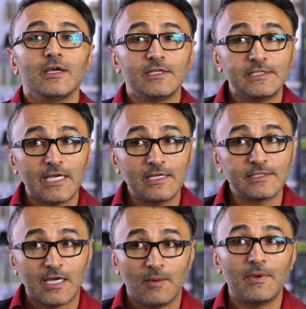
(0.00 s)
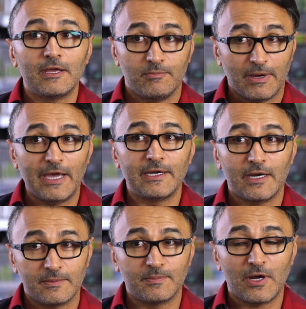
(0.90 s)
other stylists come and buy in
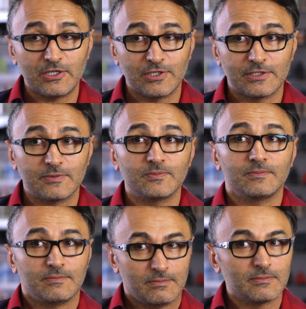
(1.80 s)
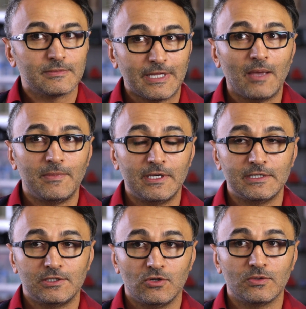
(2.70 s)
our brushes, that
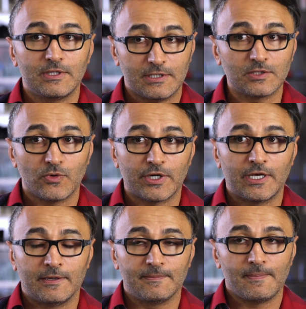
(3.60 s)
means you know this is working.